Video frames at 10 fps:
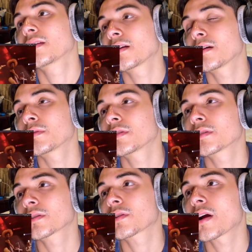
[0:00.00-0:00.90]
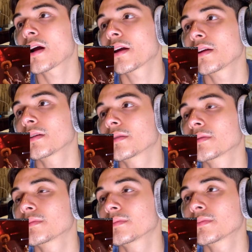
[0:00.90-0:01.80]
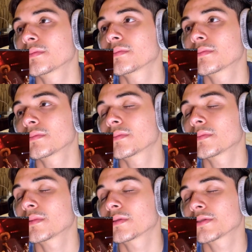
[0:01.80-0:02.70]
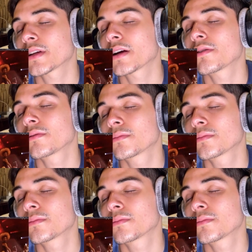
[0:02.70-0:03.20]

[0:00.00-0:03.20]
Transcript: I wanna cry and shout.